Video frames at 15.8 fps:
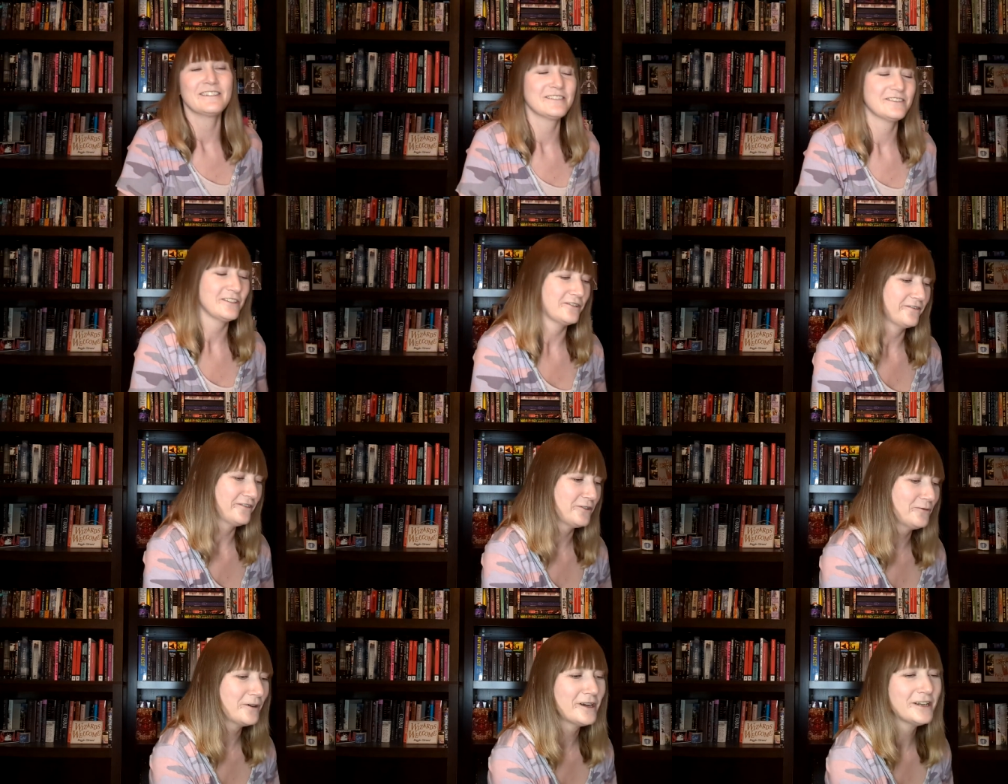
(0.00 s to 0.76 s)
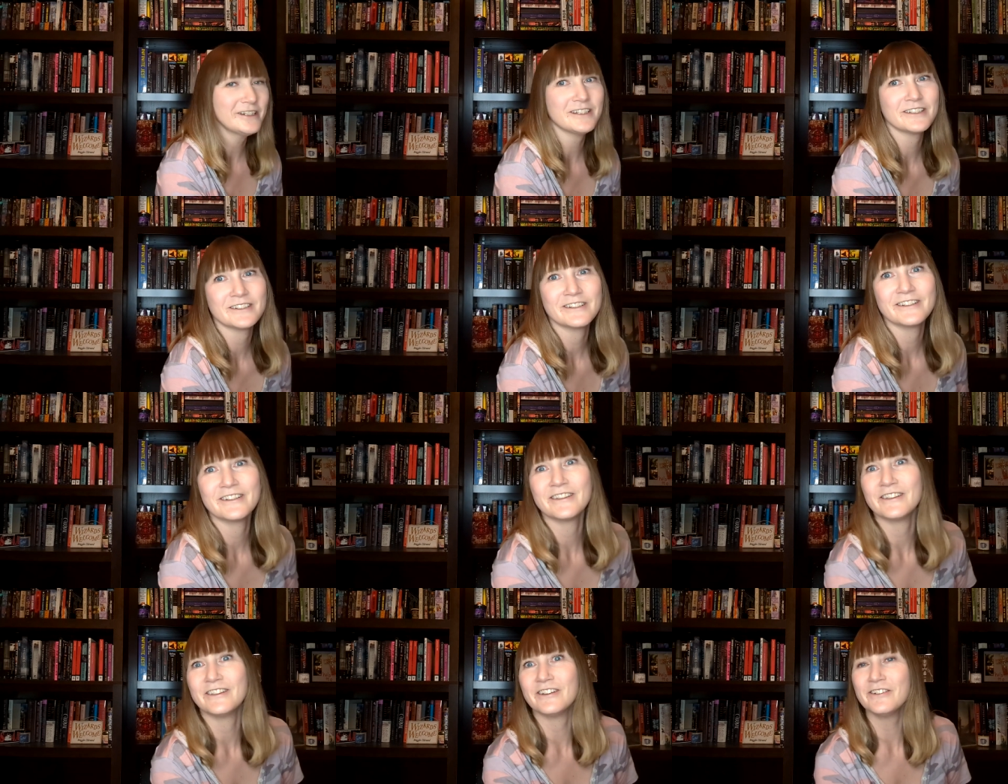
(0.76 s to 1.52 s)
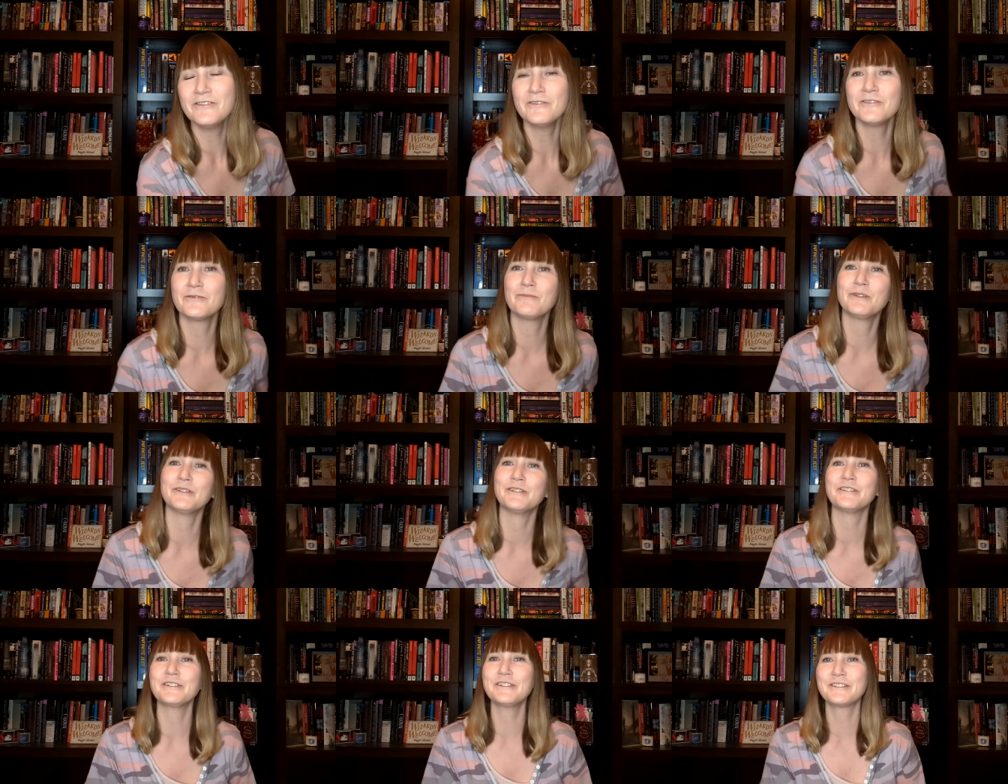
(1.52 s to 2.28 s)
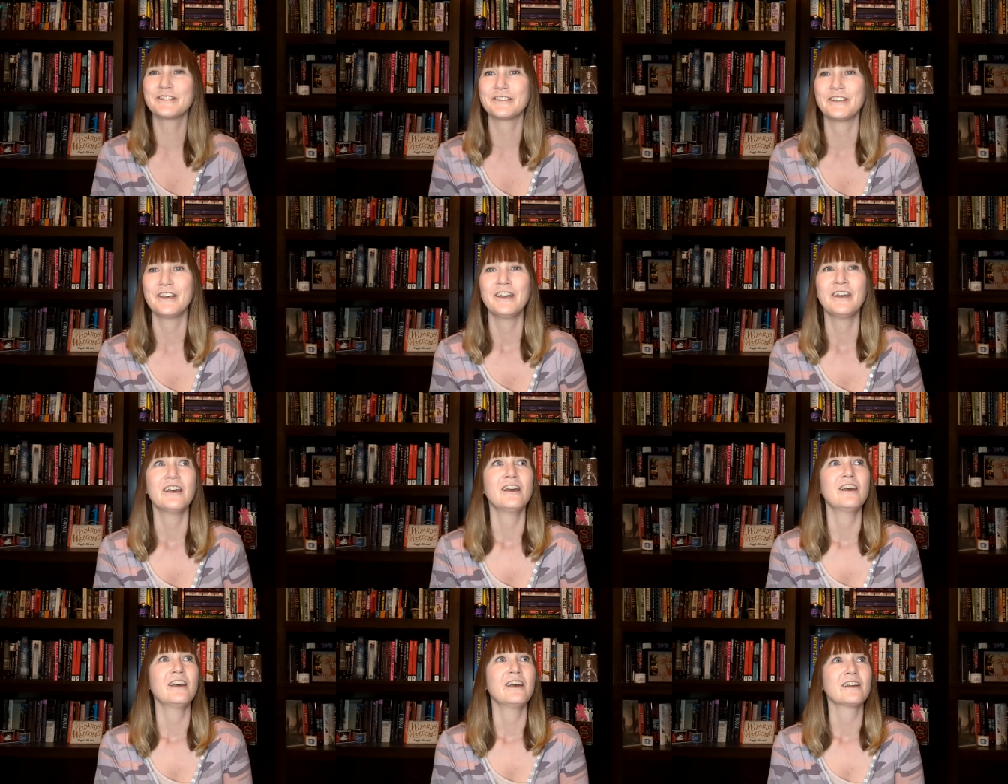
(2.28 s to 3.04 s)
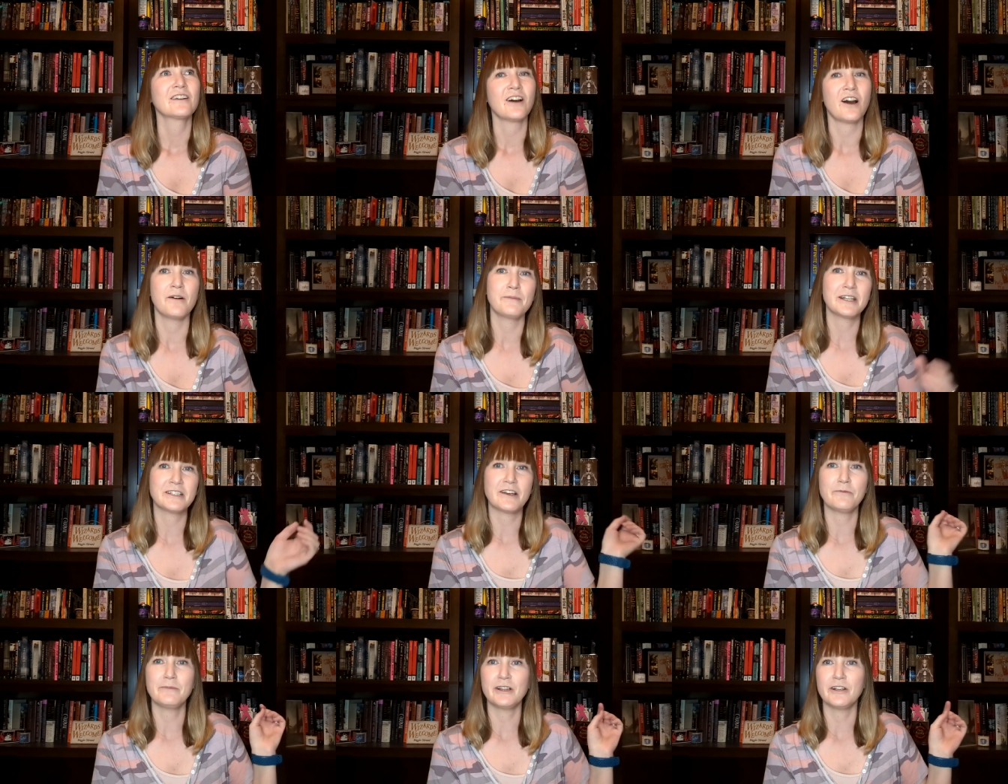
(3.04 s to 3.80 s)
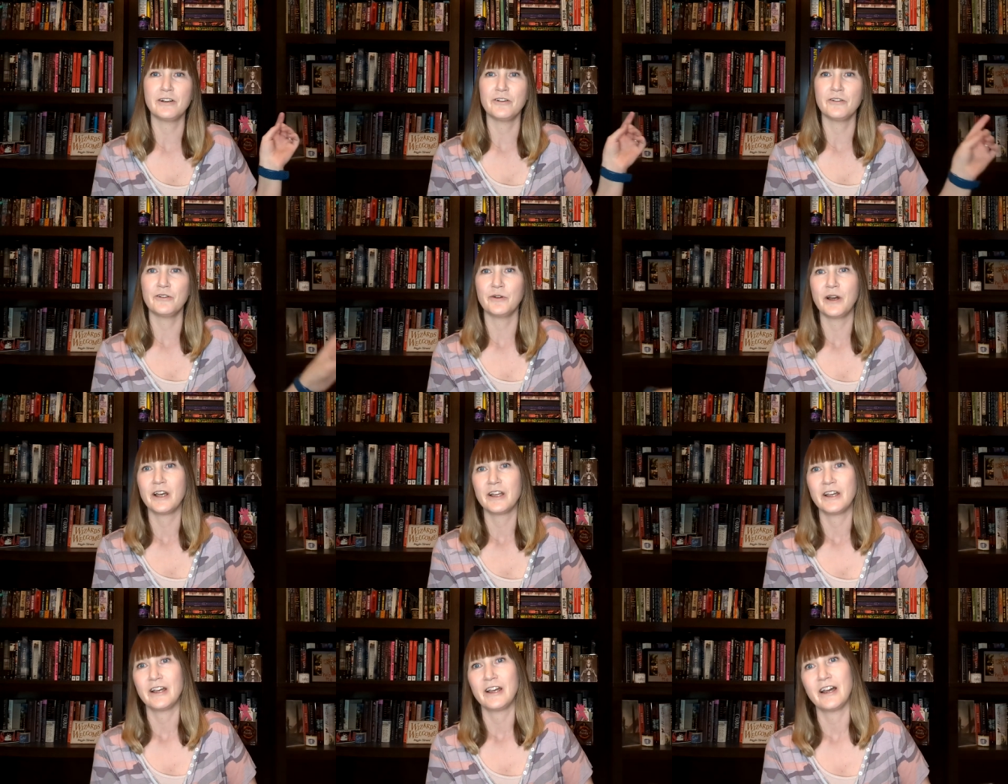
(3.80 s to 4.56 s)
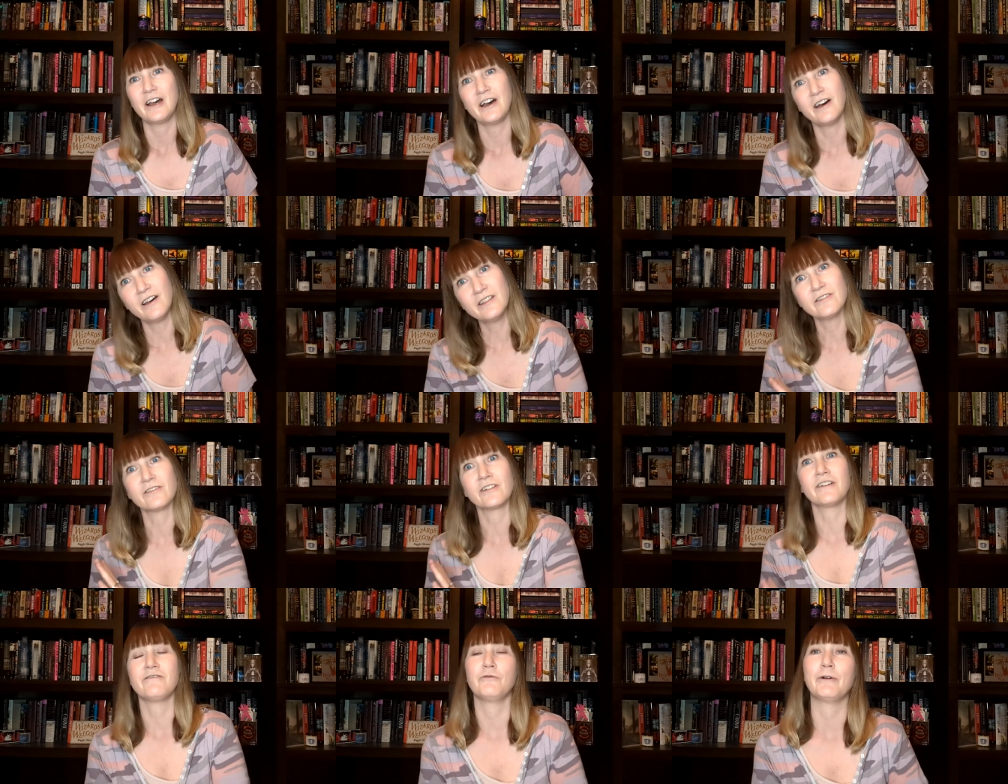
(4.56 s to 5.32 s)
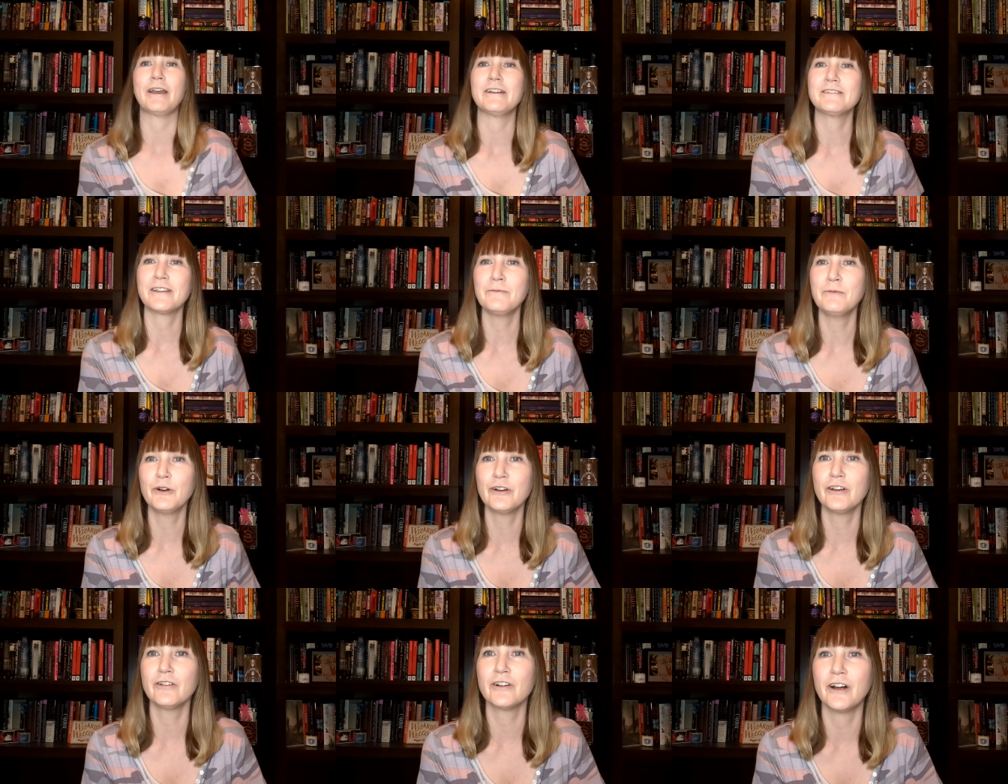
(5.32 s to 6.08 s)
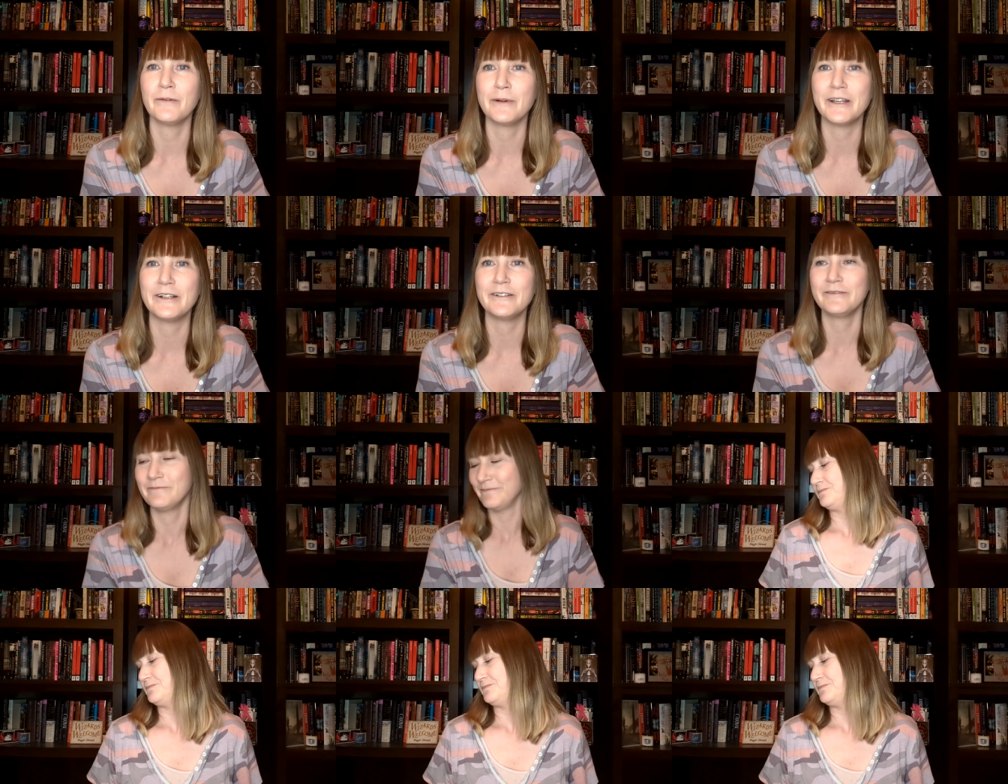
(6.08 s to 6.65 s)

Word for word: So if you want those books, comment down below other giveaway somewhere in your comment.